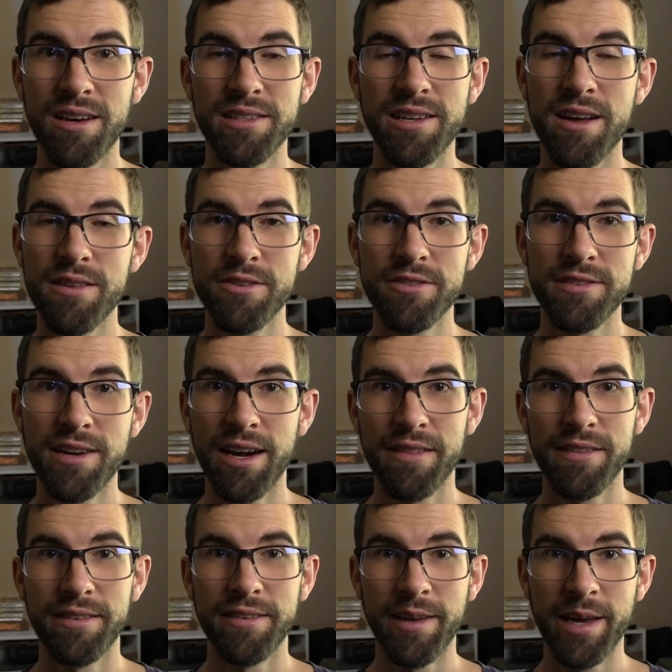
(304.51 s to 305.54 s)
on the other side
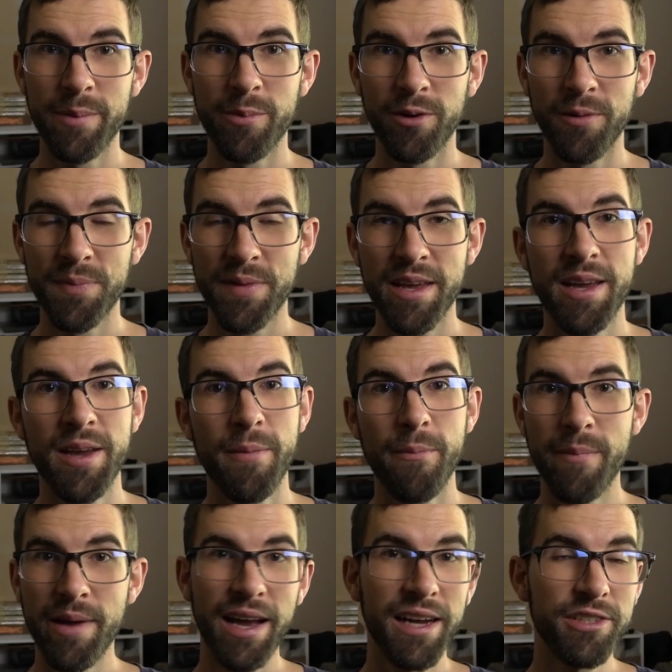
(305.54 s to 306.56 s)
of the table?
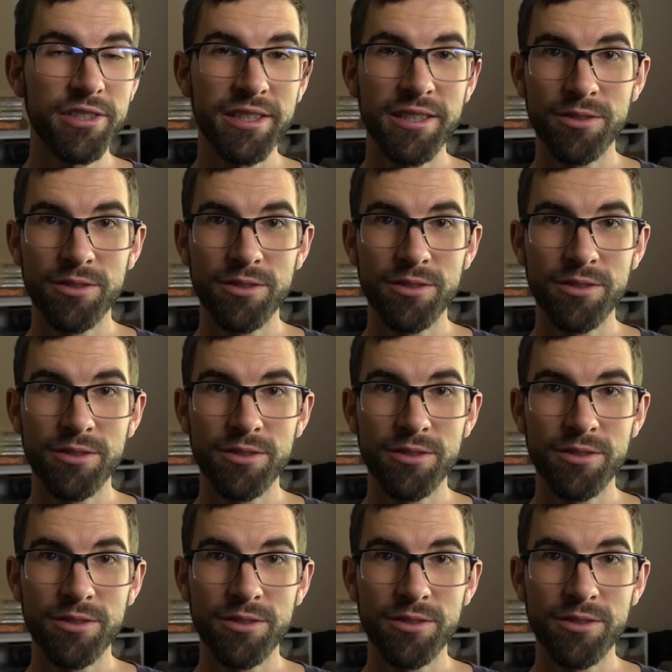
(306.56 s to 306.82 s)
Magic